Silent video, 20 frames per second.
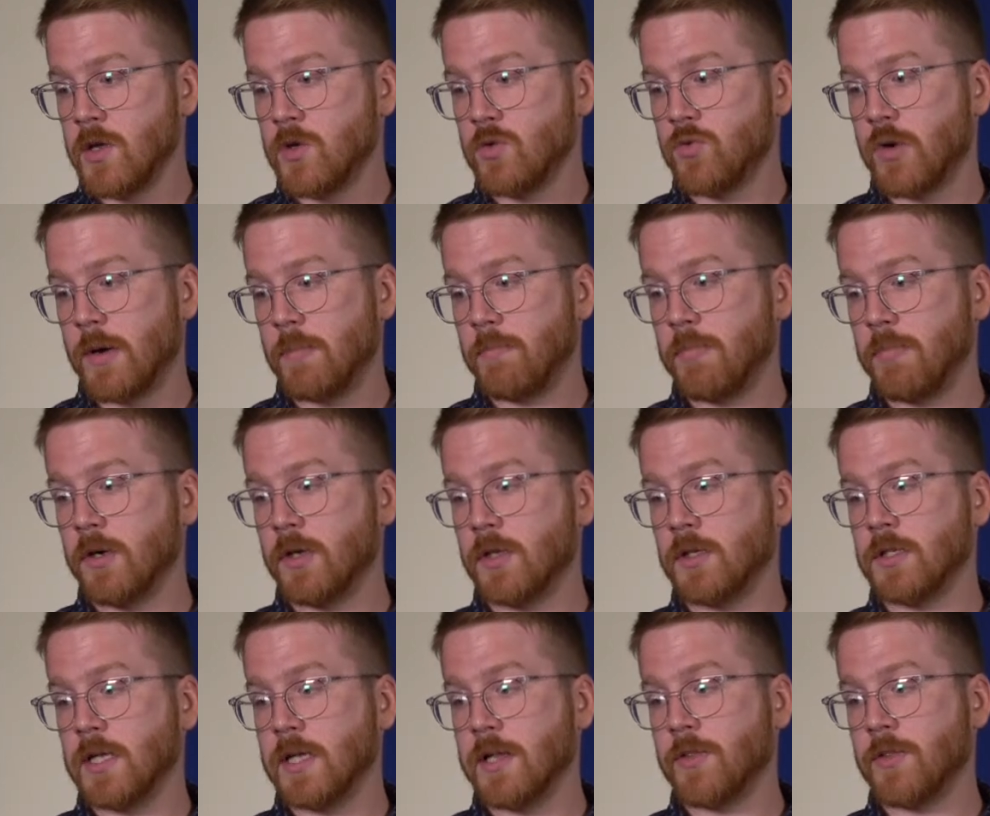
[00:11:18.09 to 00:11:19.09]

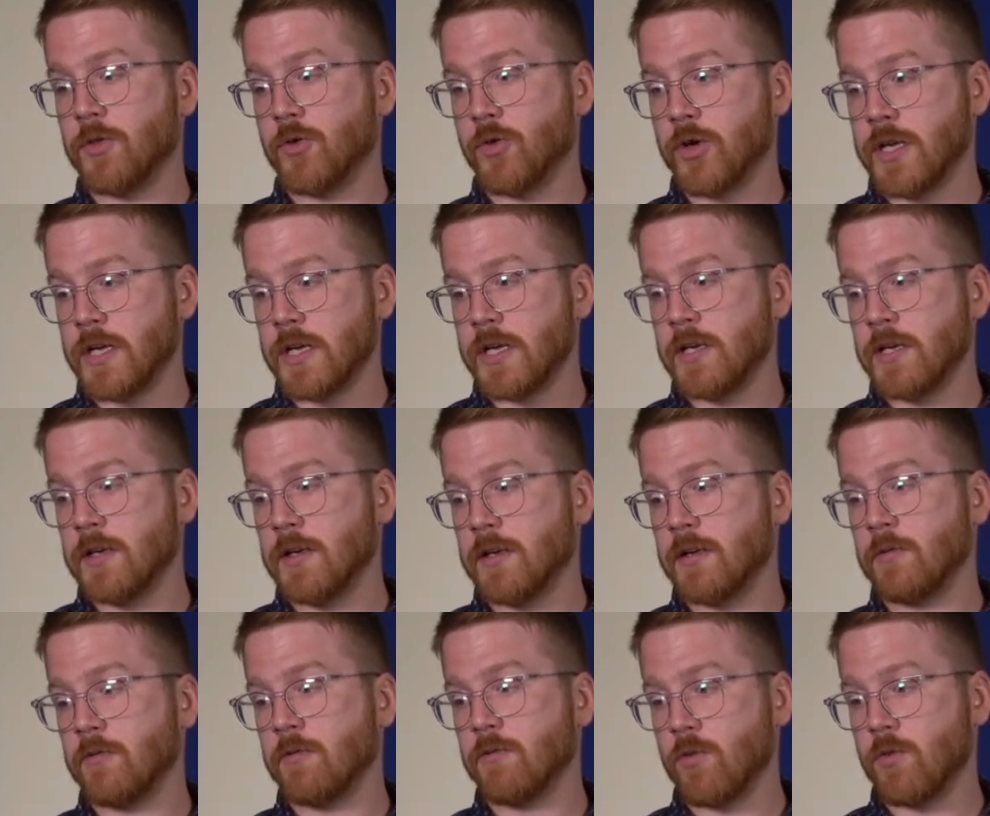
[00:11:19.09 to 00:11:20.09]
triplet 3,
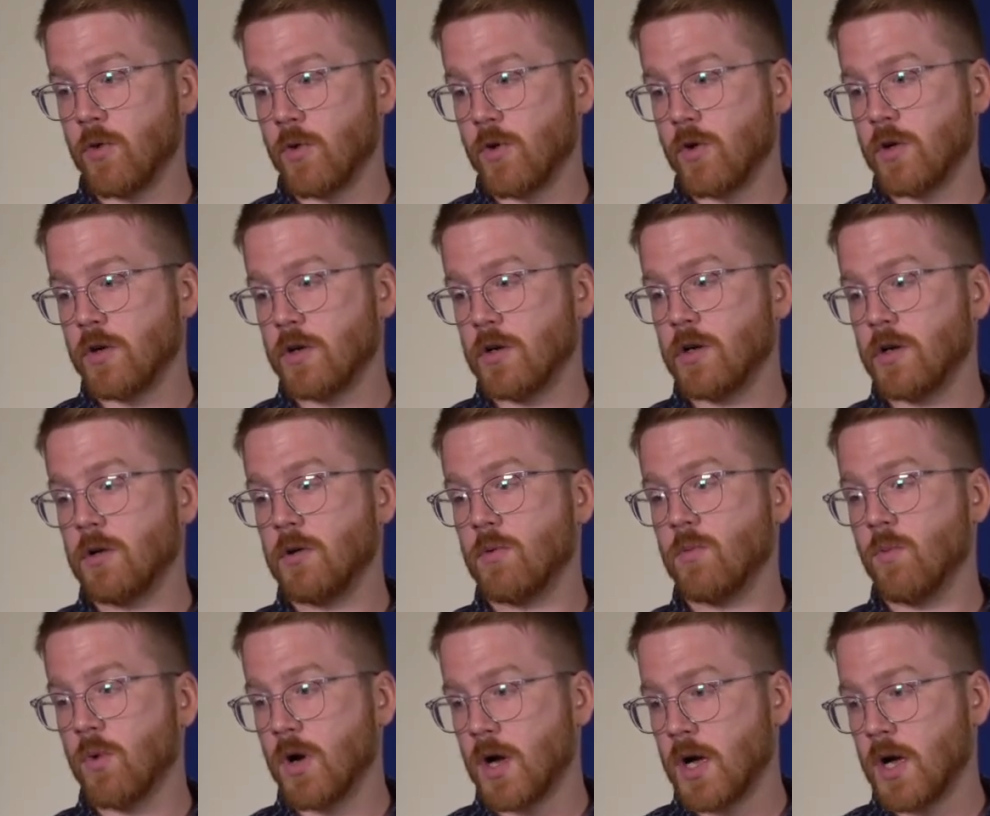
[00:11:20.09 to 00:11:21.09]
4,
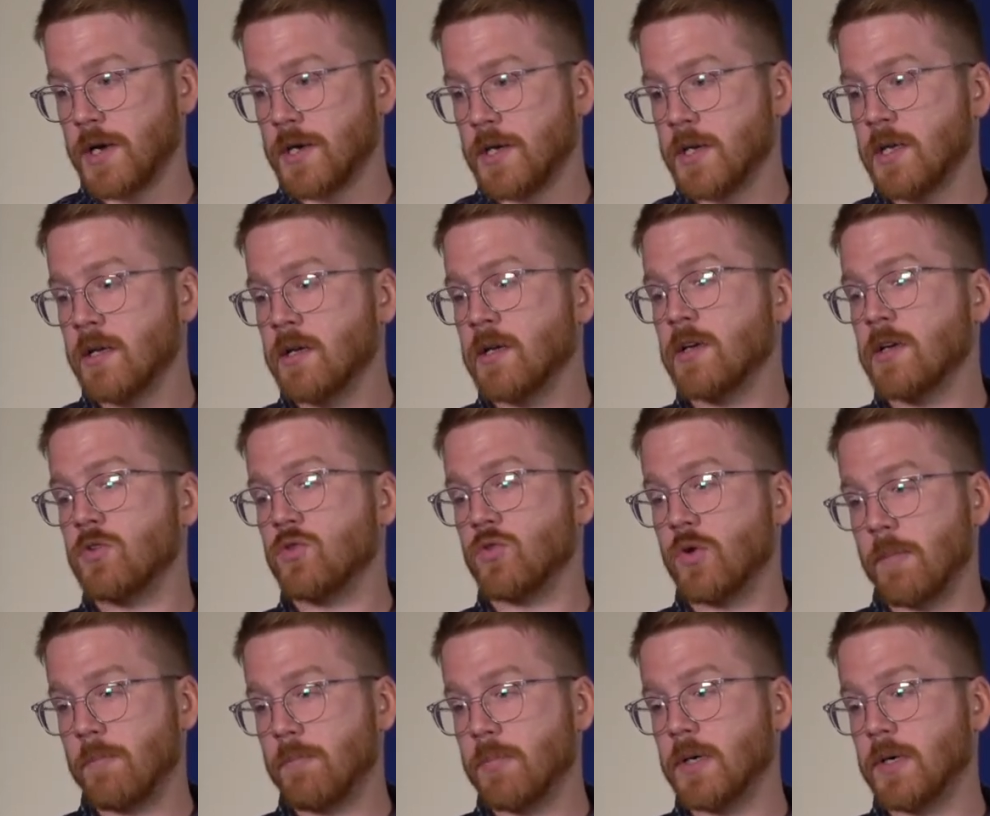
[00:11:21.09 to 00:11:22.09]
1,
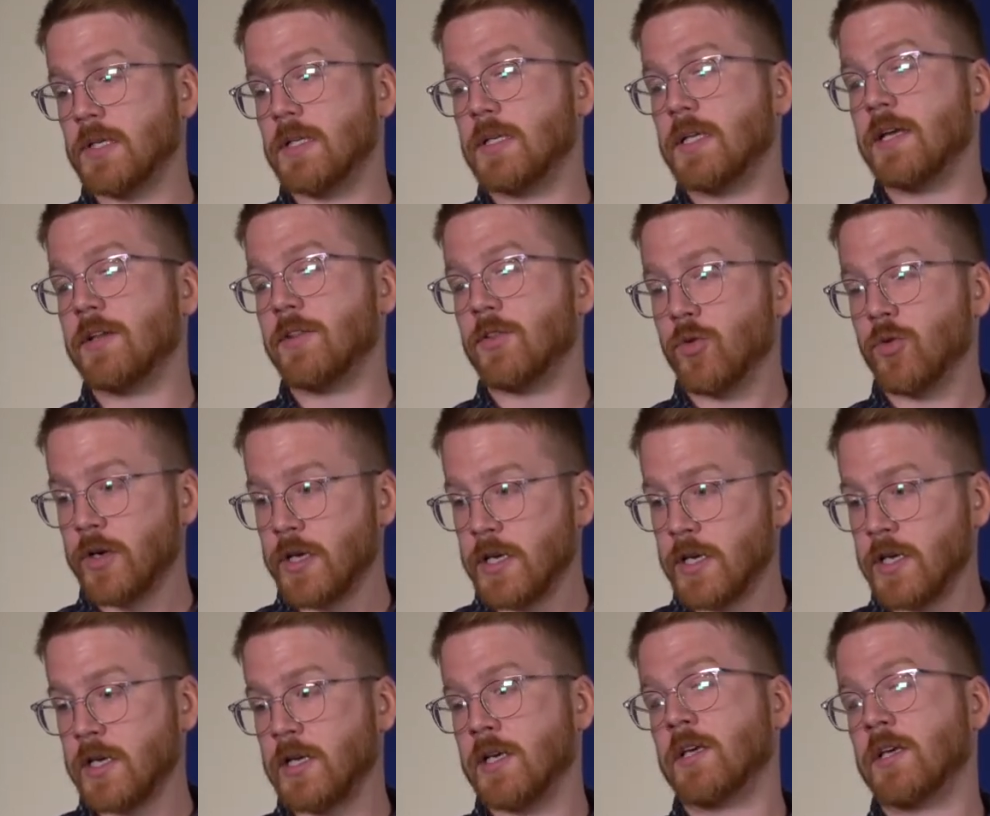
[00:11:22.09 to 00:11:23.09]
triplet
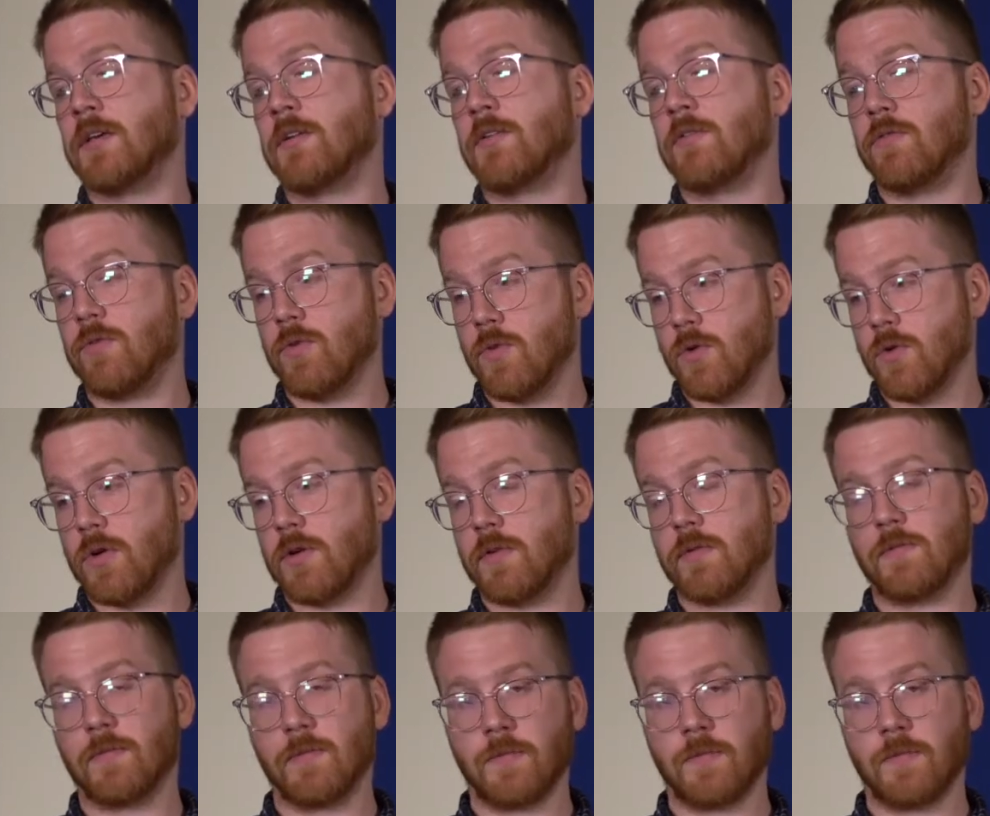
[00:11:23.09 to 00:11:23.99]
3, 4.